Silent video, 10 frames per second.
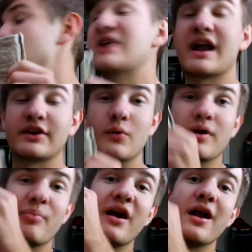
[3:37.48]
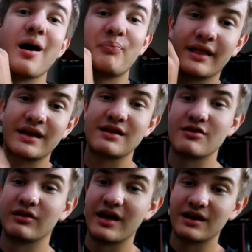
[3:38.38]
You kind of don't want to burn up like in
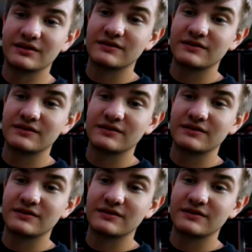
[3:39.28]
your legs,